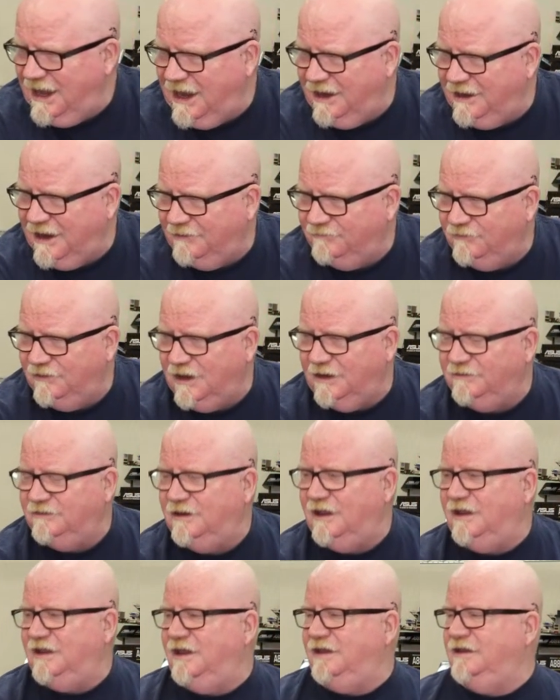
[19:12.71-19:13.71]
I I I,
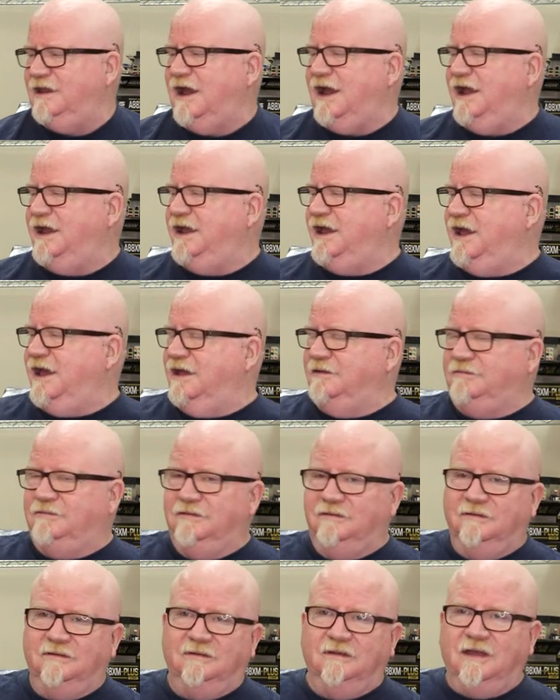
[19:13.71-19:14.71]
I, uh,
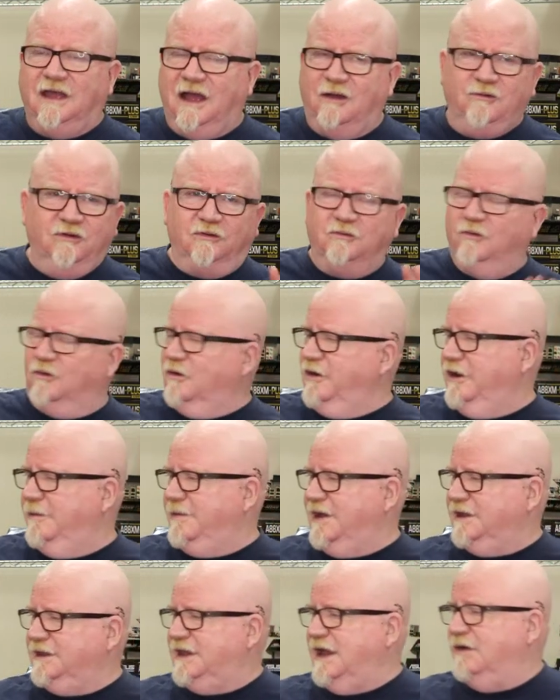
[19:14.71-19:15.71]
I wouldn't worry
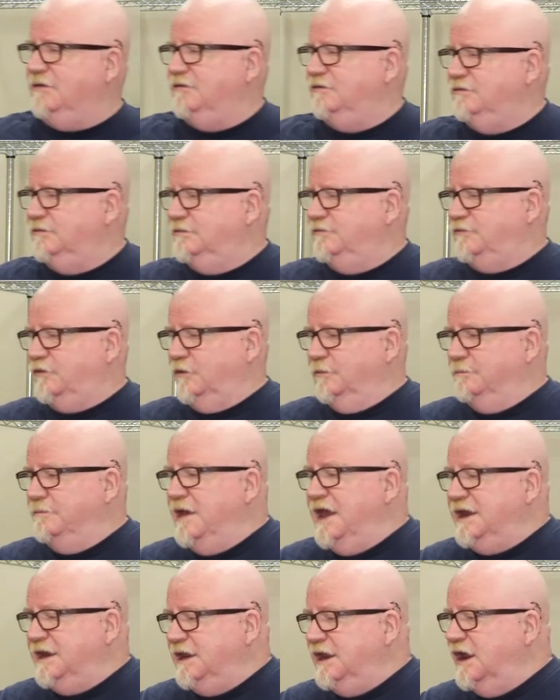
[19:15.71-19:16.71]
about that one for
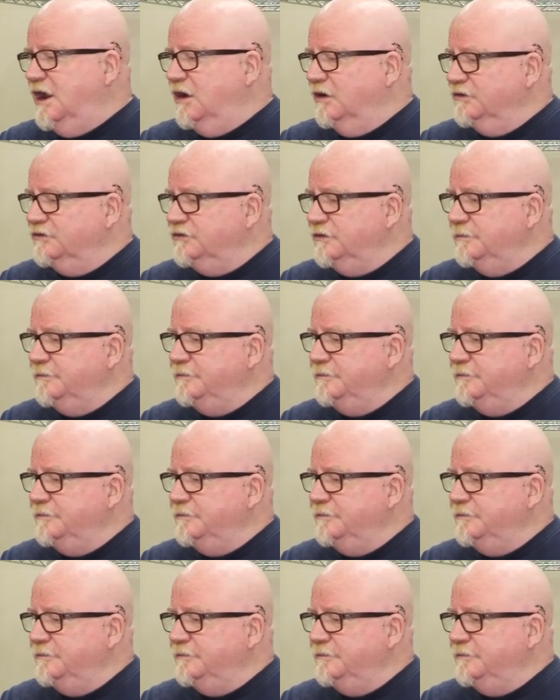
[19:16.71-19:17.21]
many years.